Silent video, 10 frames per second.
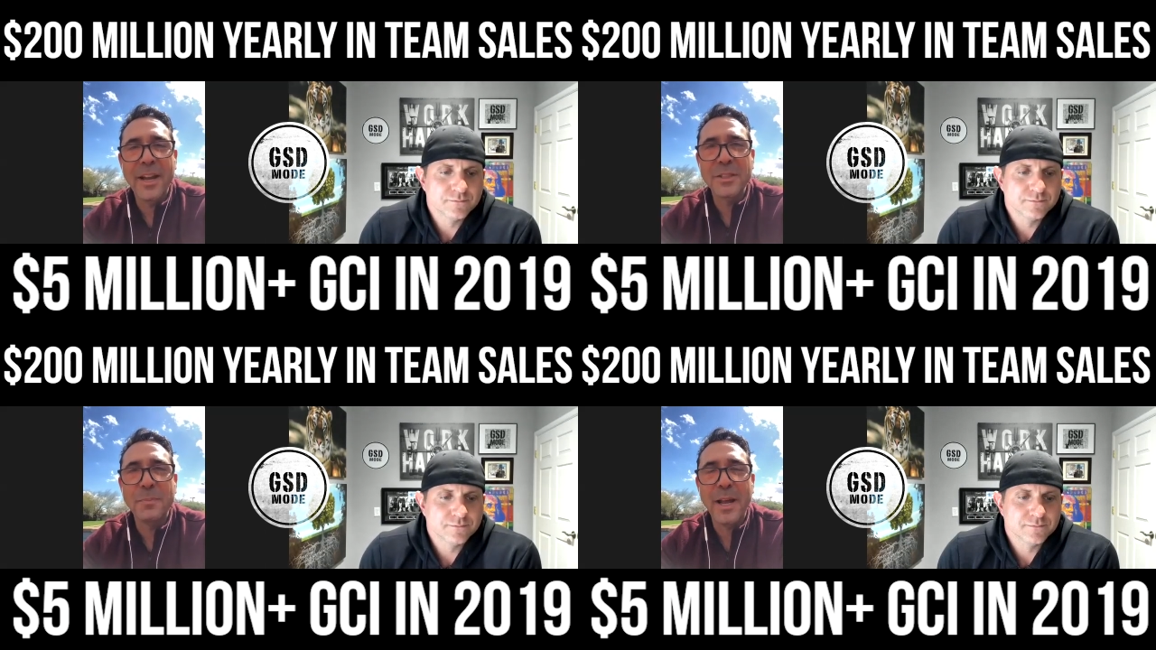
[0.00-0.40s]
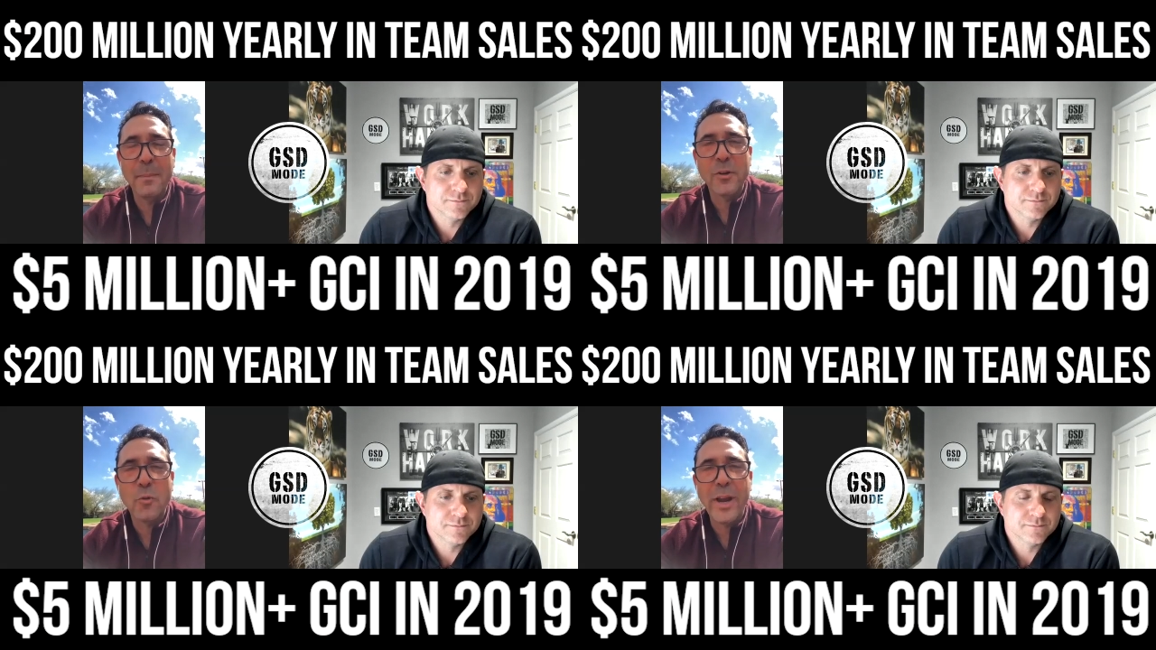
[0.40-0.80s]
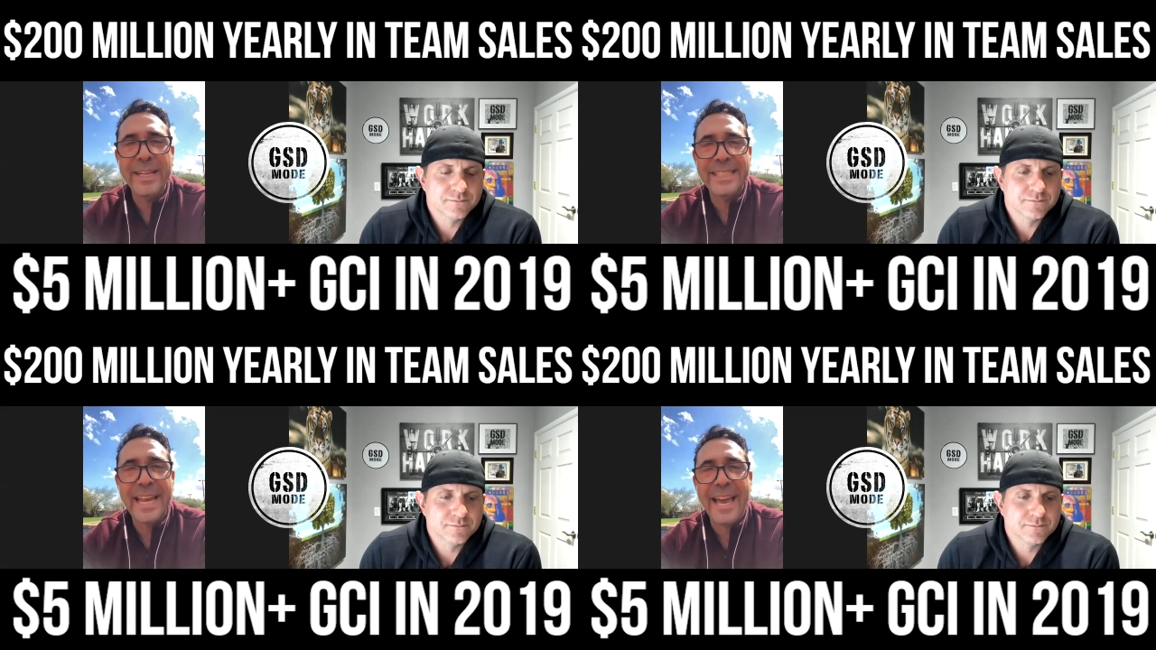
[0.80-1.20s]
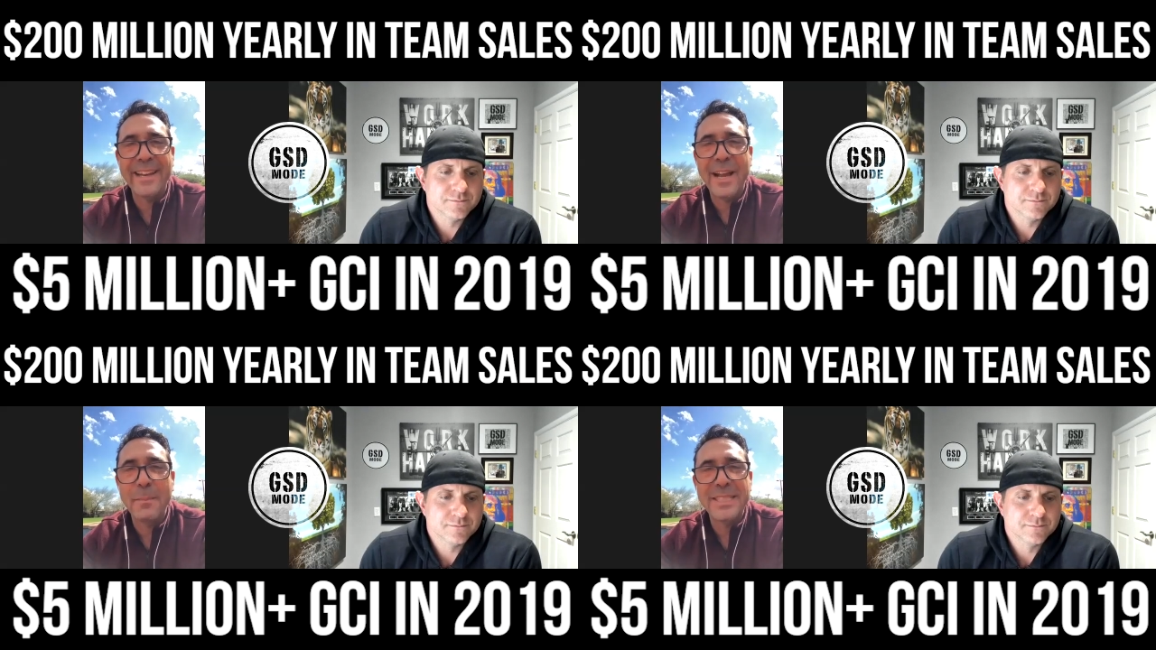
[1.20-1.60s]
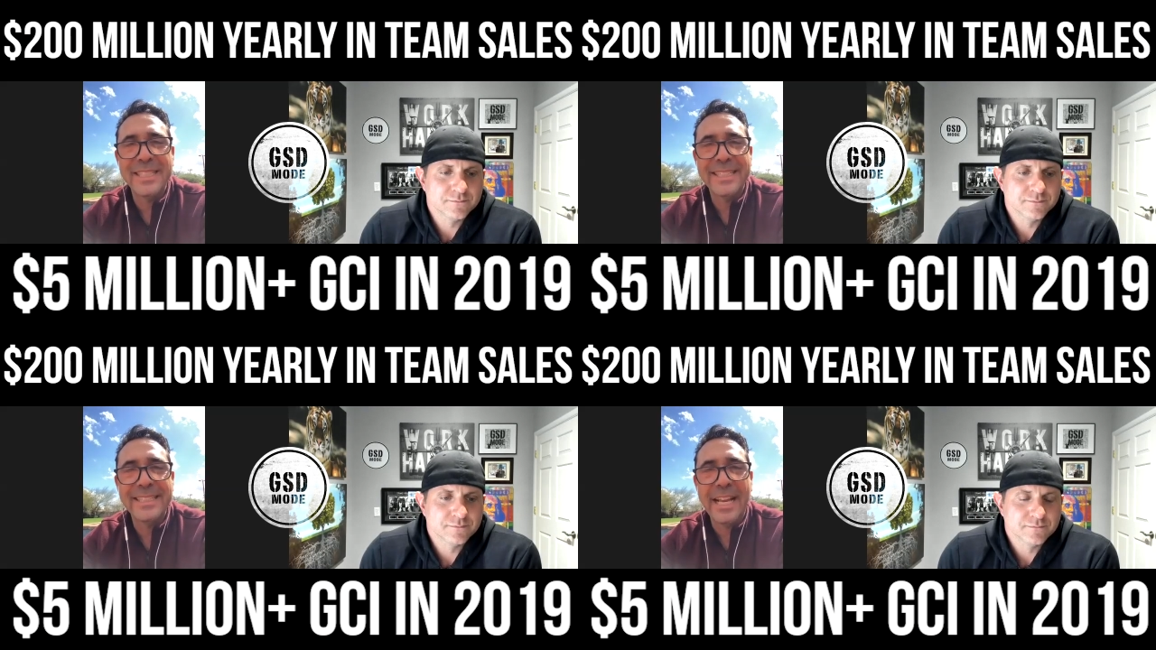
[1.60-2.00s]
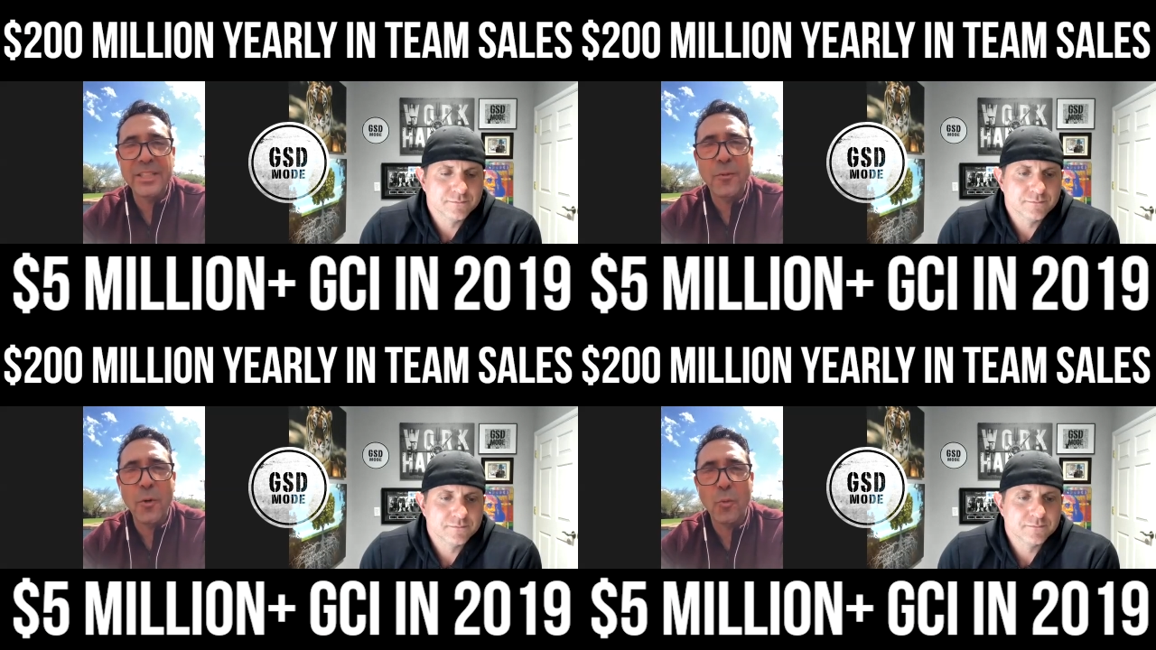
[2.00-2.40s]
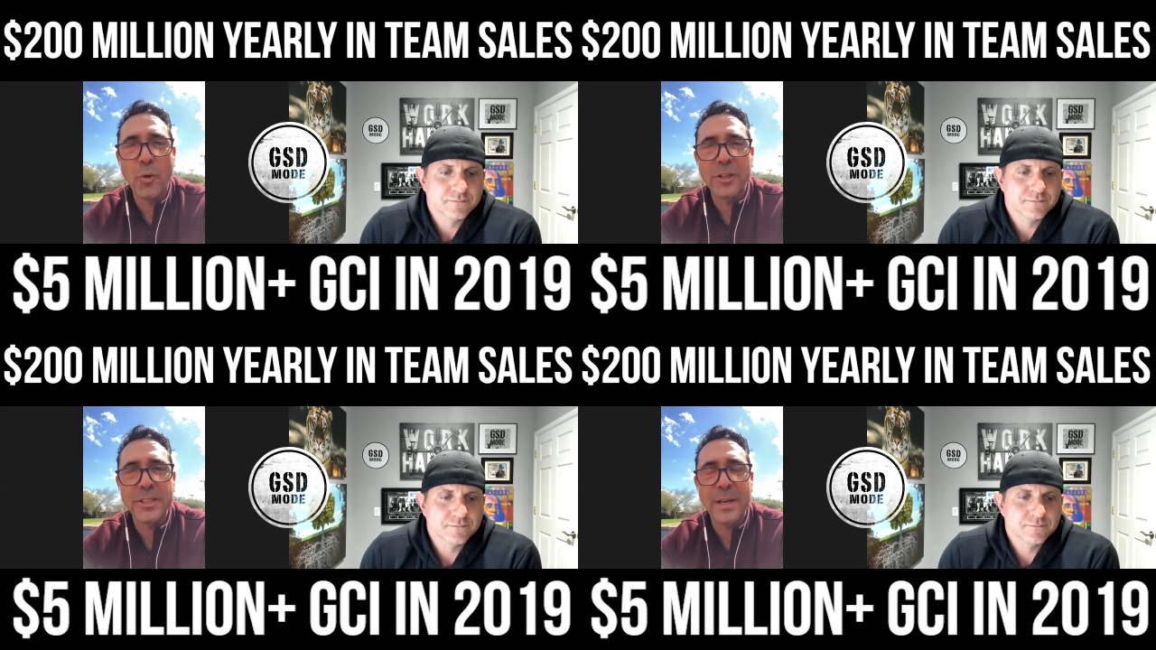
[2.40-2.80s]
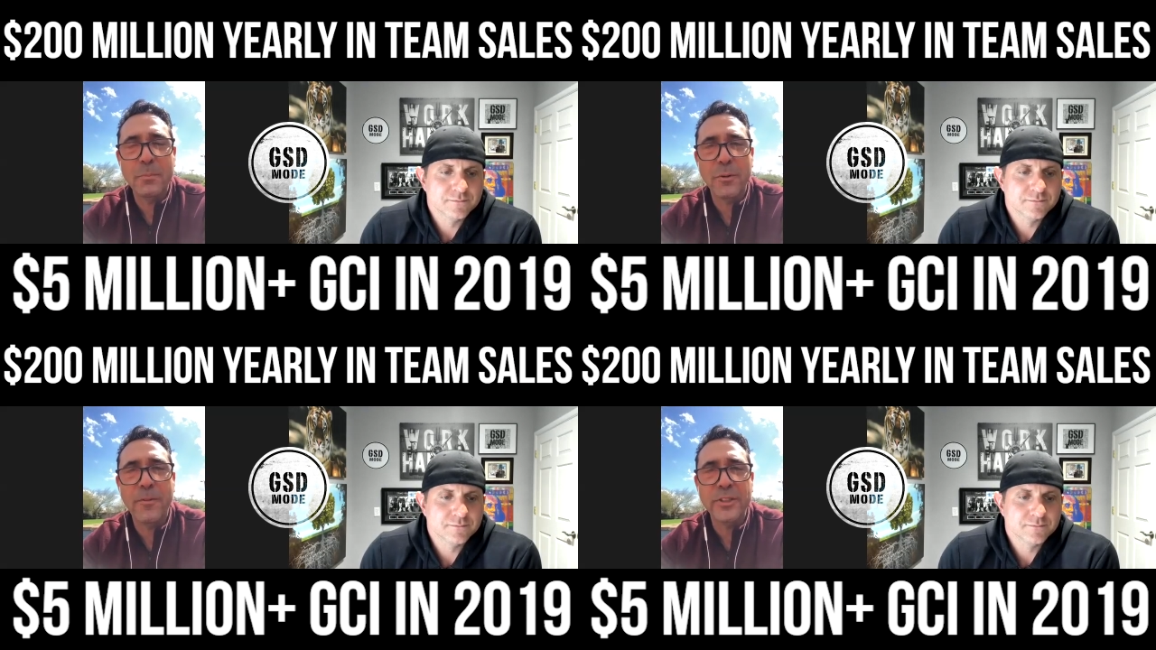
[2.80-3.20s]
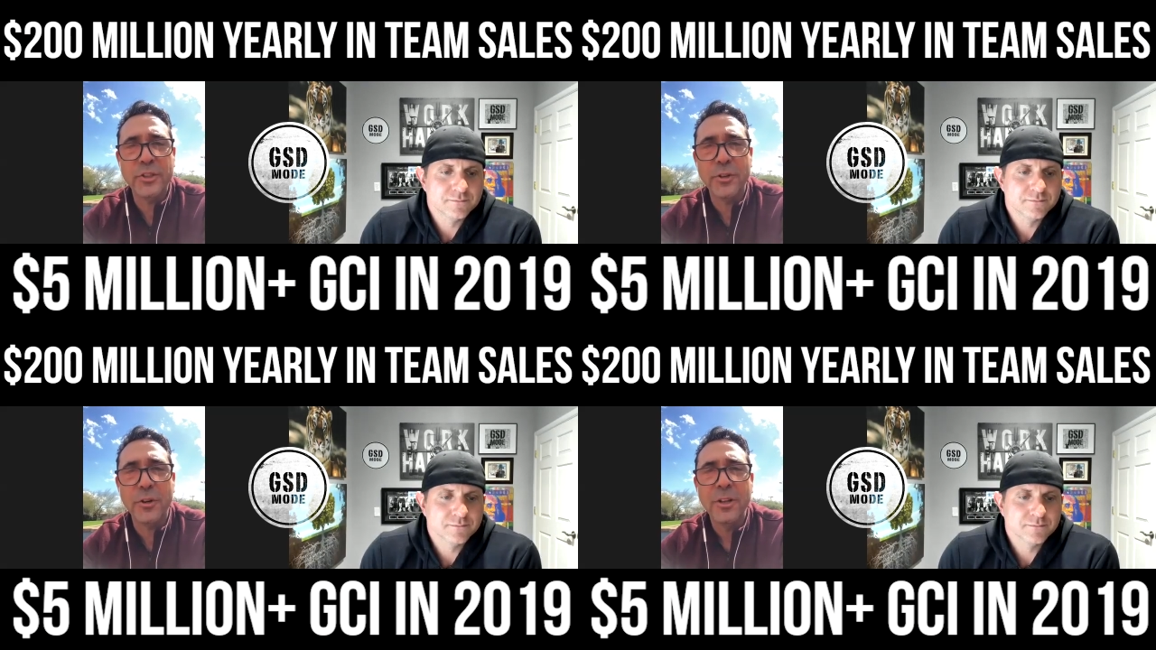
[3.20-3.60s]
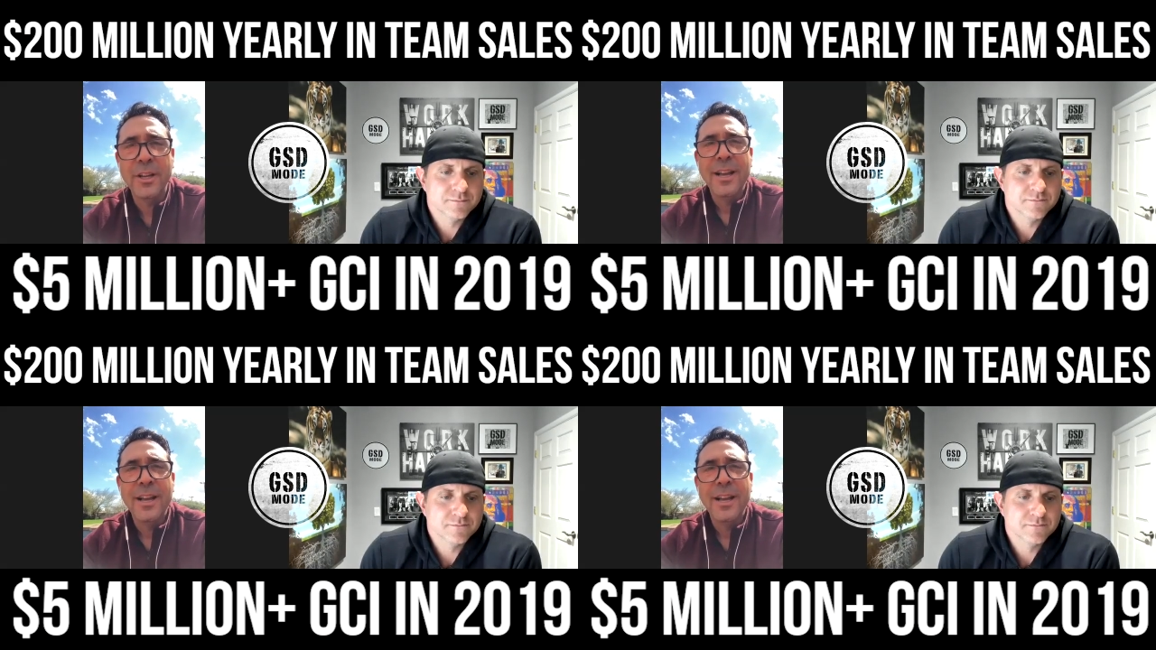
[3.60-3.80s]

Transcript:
Speaker 1: husband. I'm a great dad, and I'm a successful real estate professional.